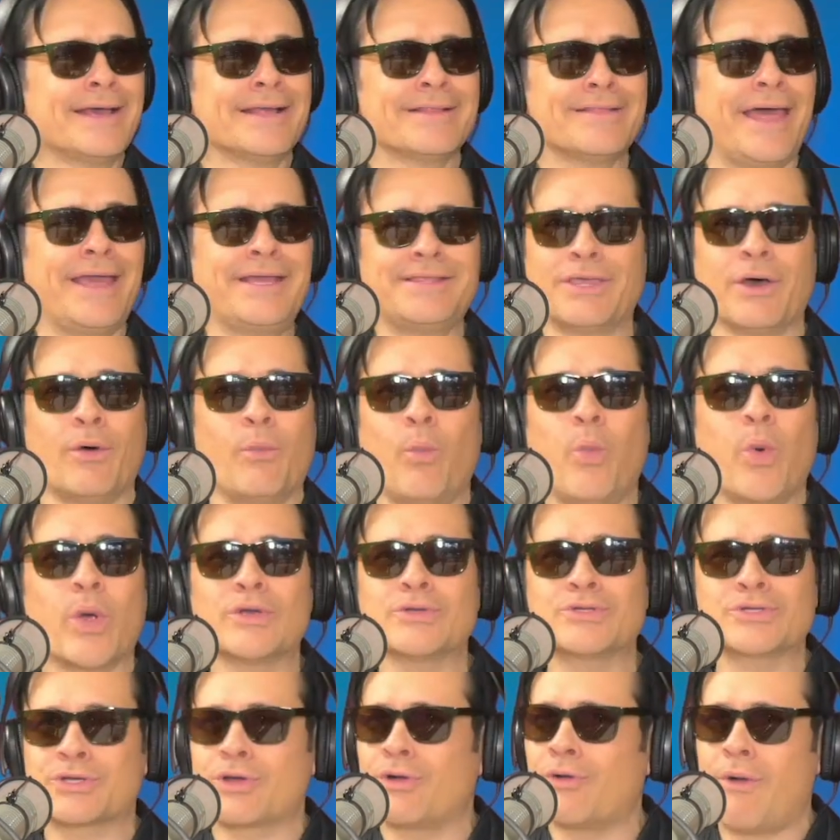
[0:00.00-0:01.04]
the
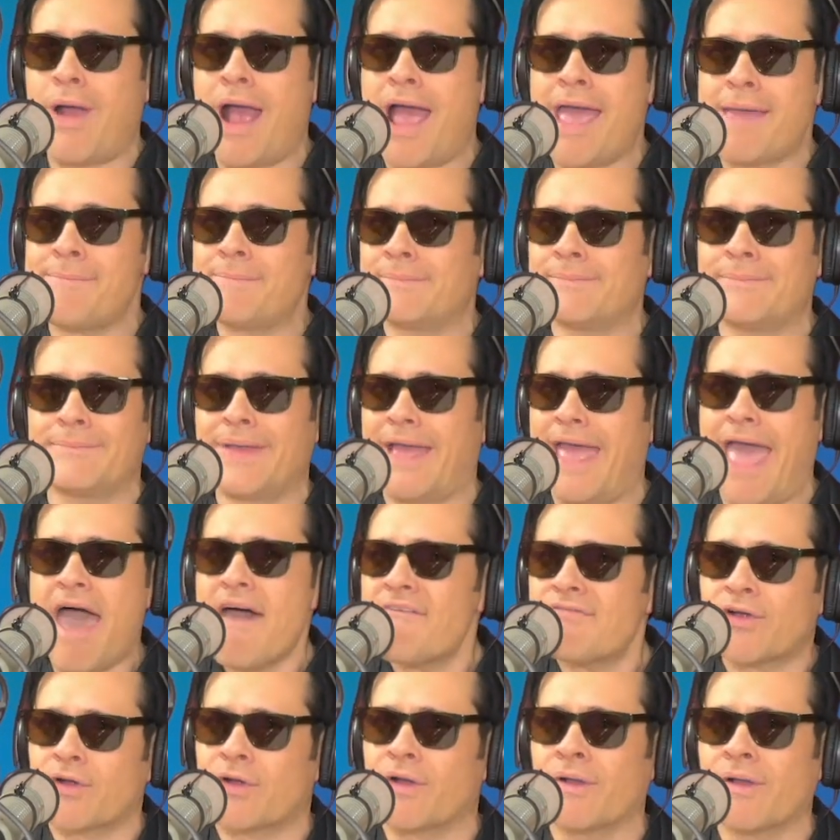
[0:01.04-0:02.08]
worst crime
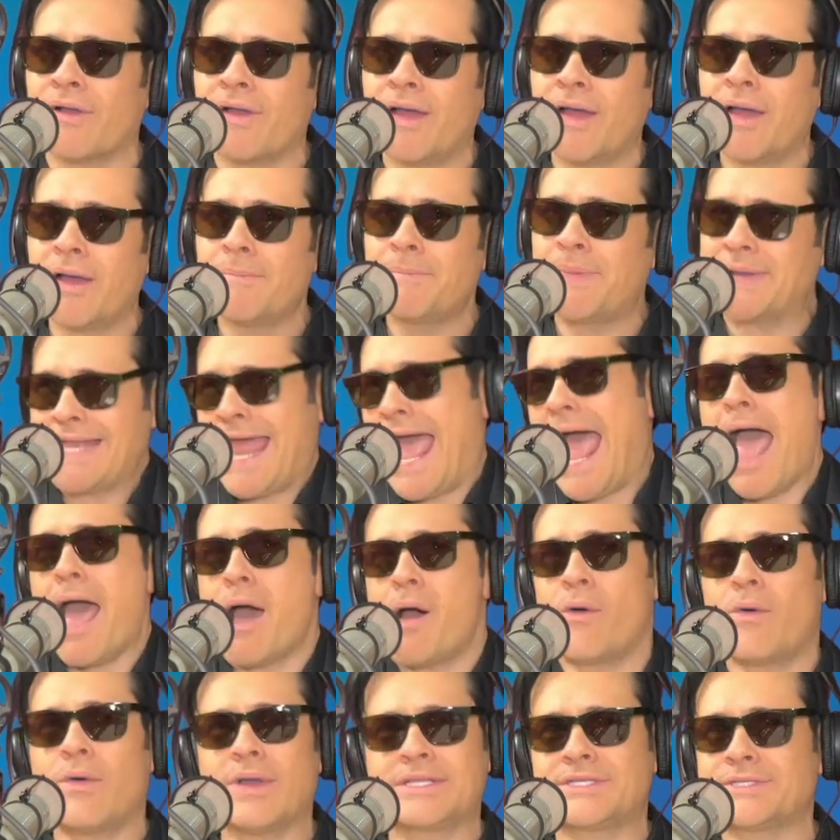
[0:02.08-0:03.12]
ever. But
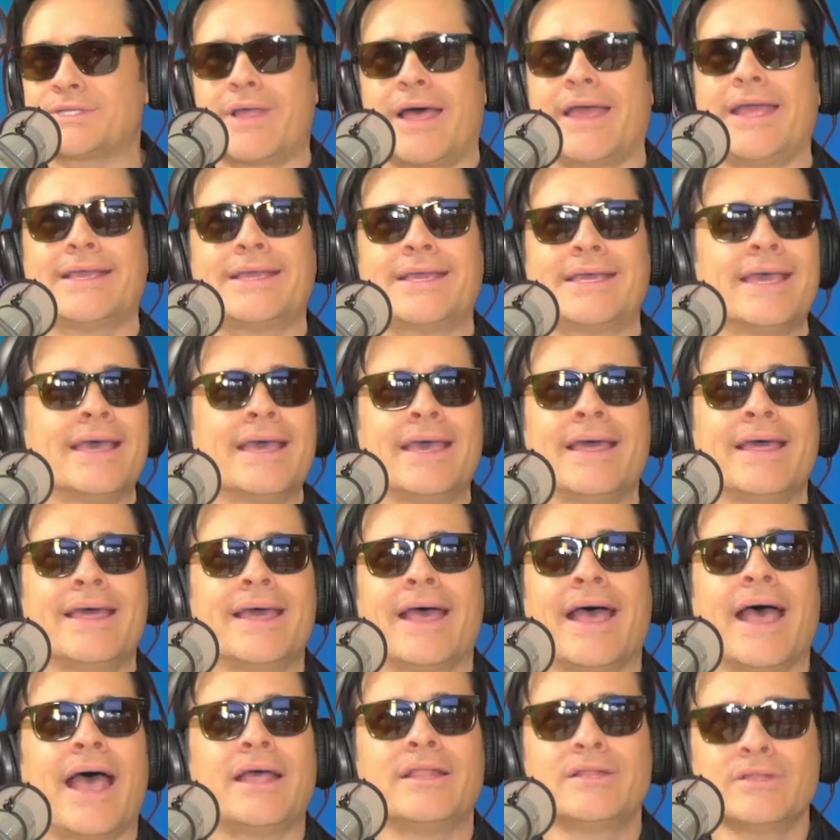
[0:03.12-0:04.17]
now it's like
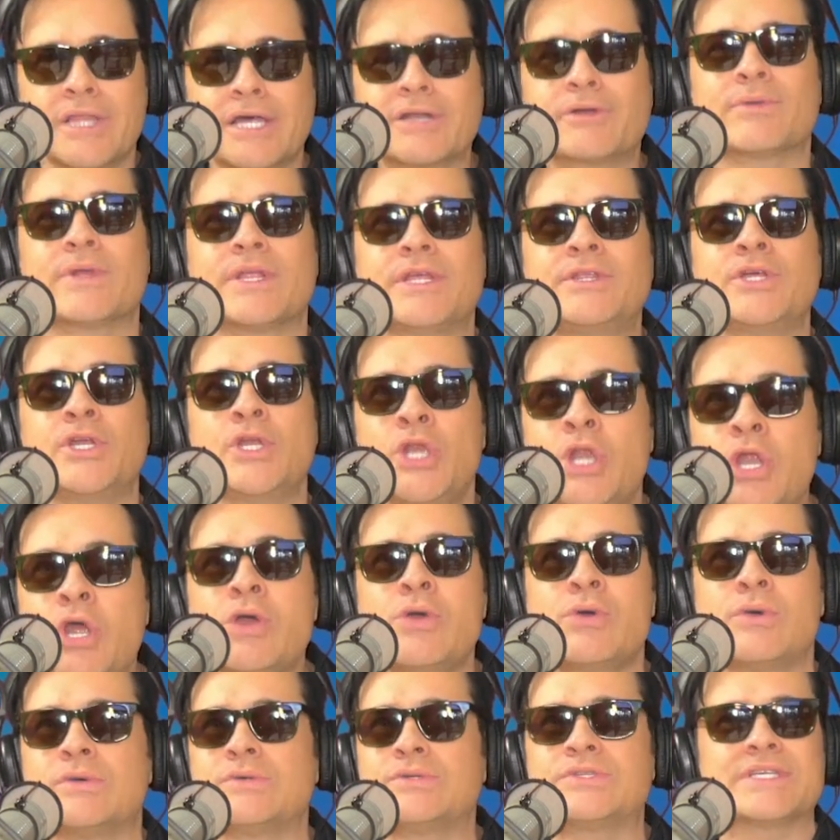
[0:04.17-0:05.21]
literally the
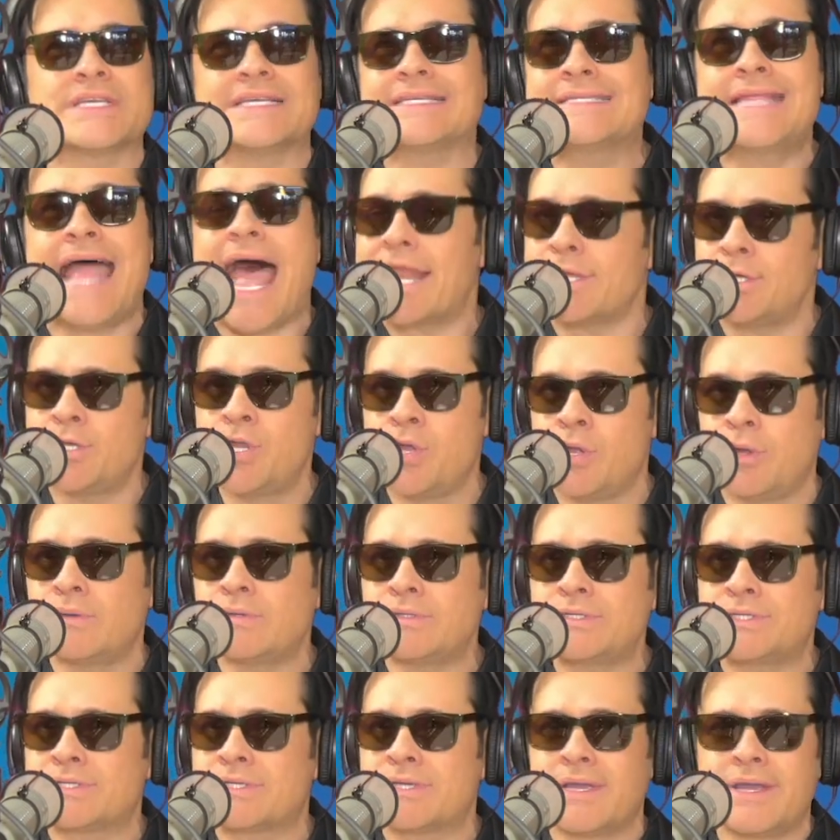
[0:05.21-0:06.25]
news is not
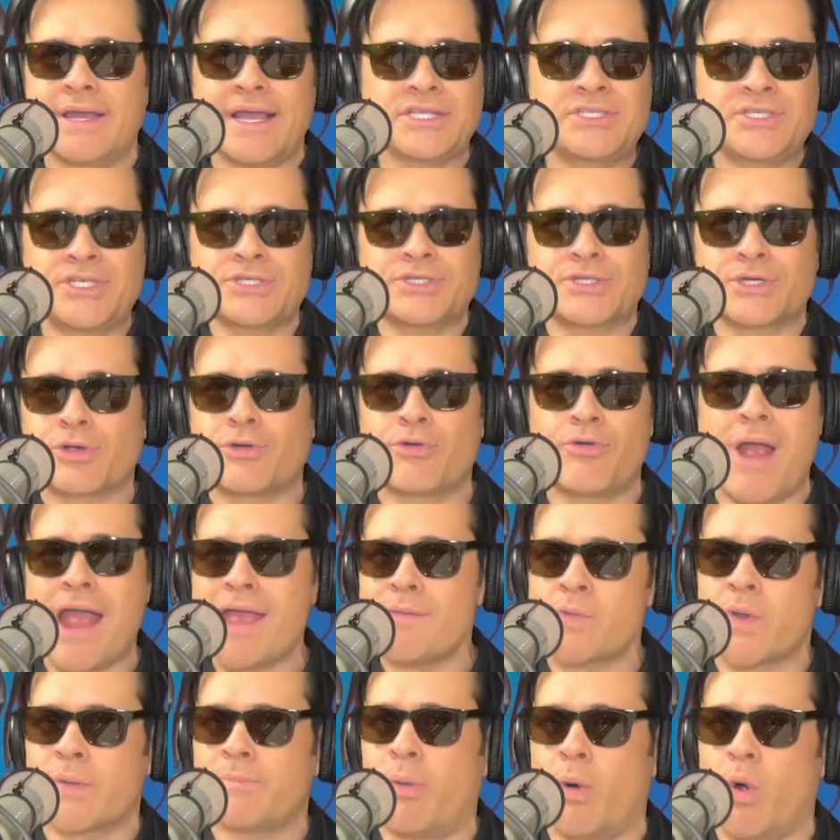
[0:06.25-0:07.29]
news. It's just a
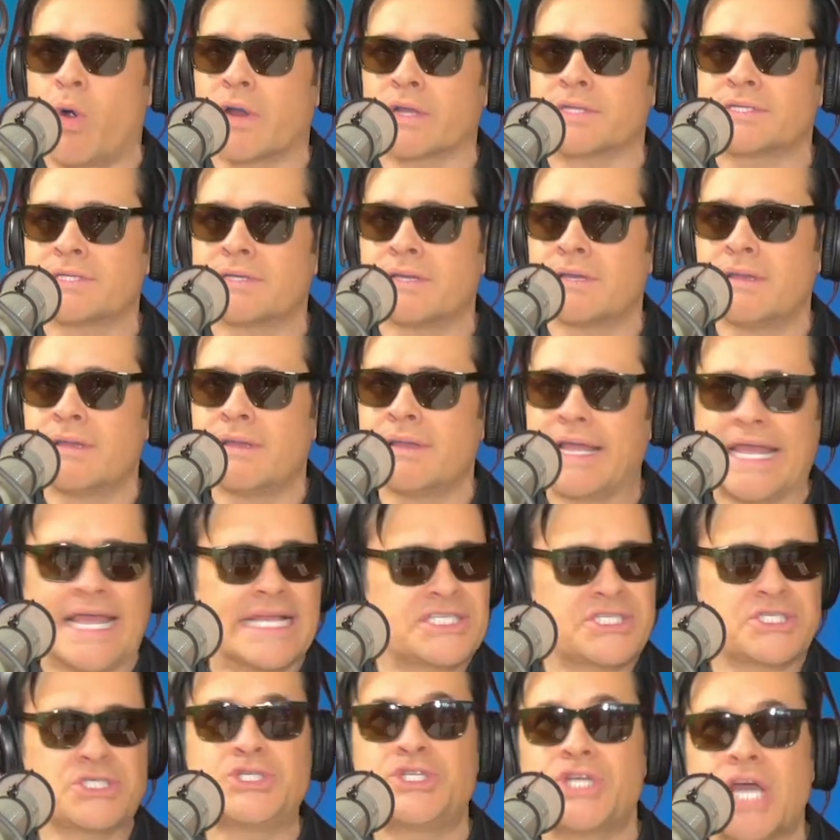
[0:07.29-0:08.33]
crime report.
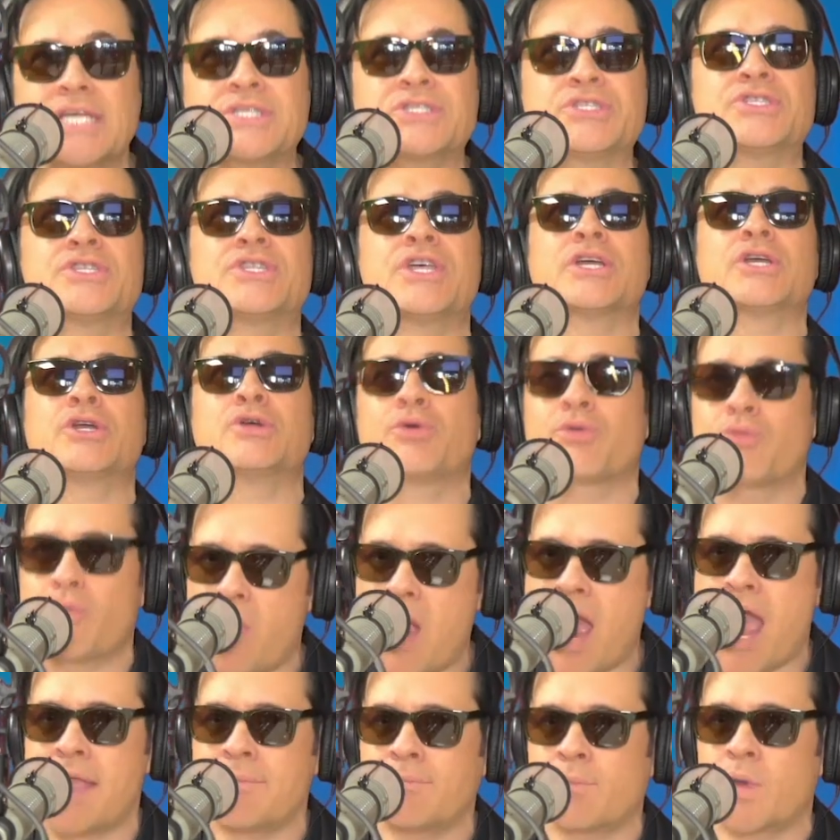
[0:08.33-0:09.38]
It's just the
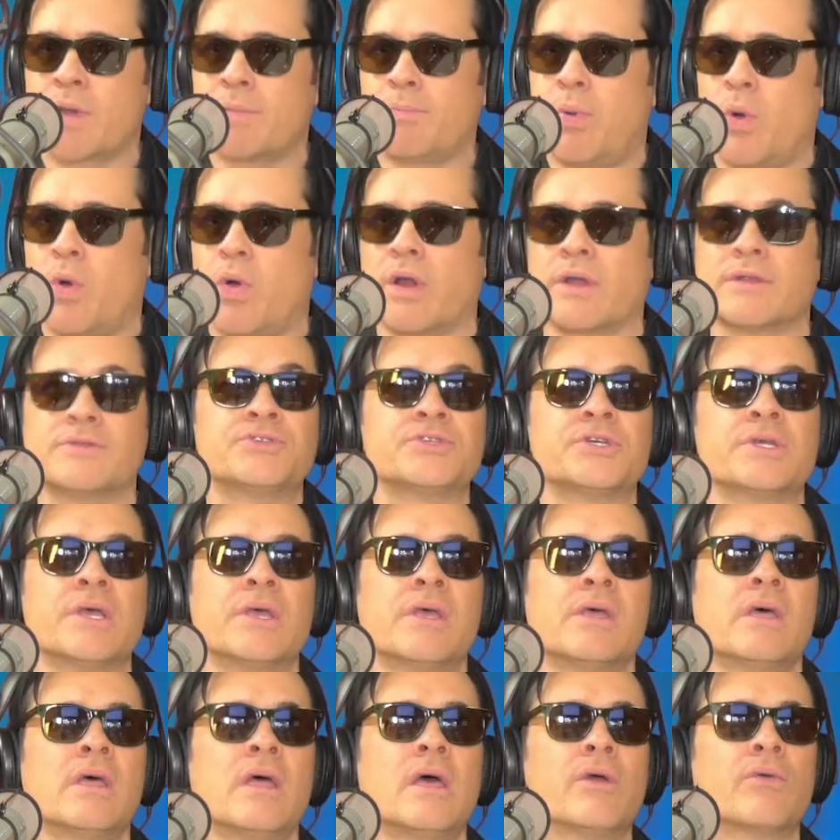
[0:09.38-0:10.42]
crime report,
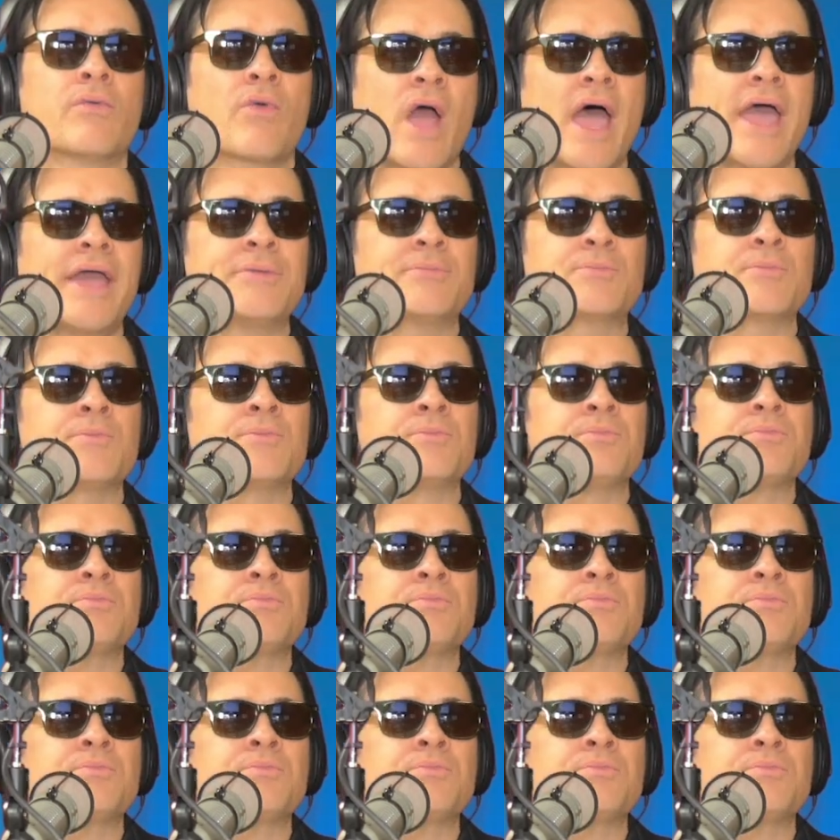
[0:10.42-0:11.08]
right?